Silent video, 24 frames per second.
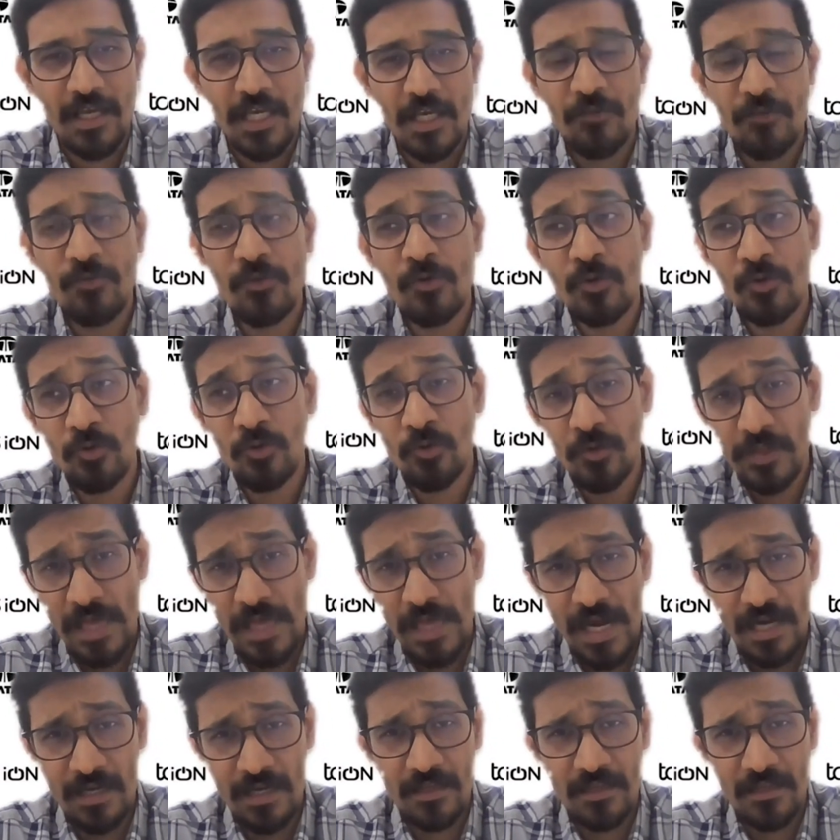If you do
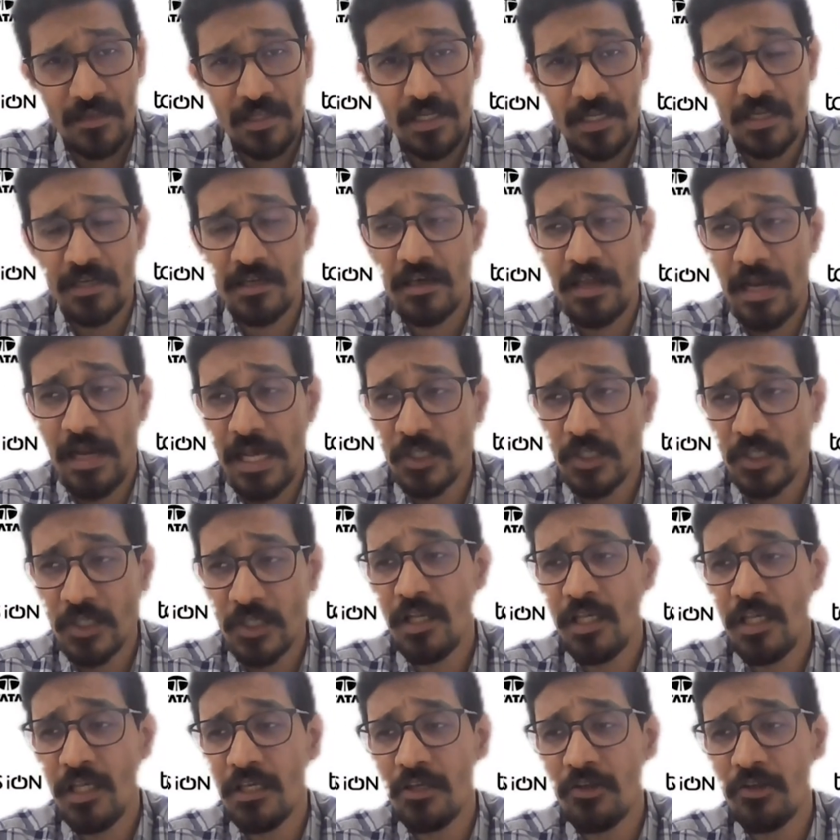that, then
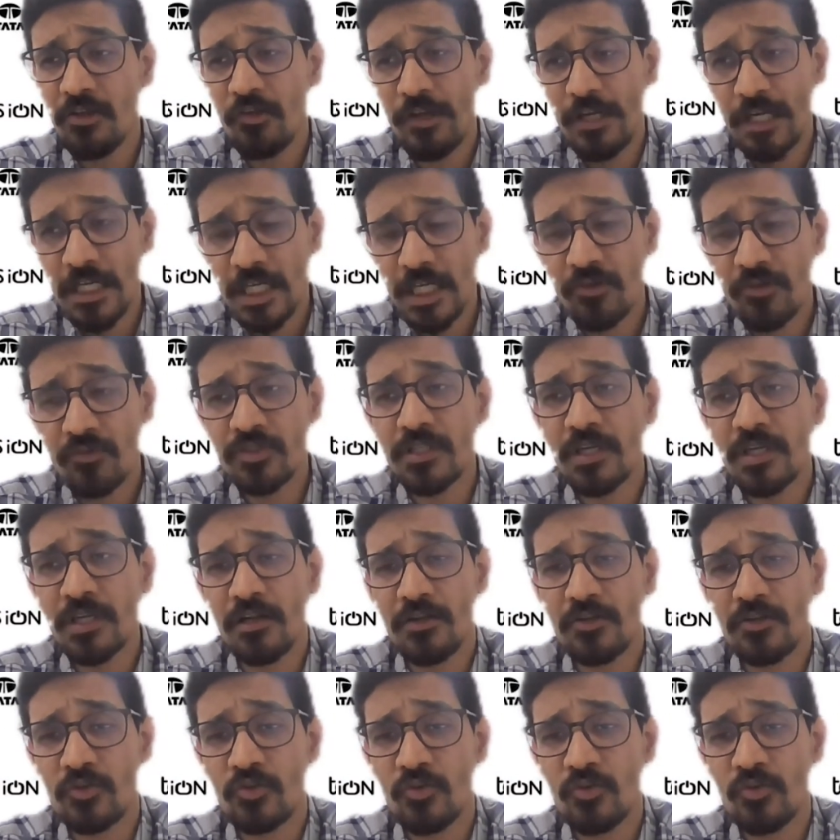gradually your intuition